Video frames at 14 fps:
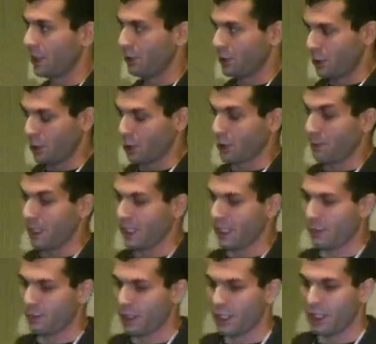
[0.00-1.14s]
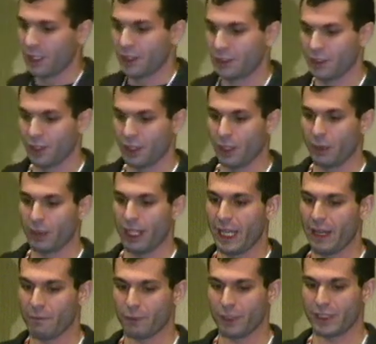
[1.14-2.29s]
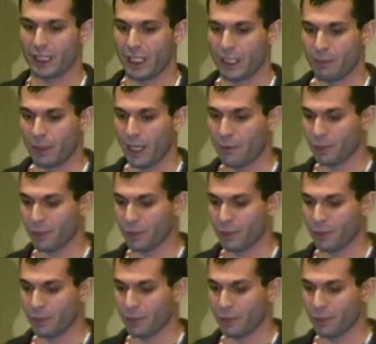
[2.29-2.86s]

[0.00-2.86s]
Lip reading: to your domain name. So every time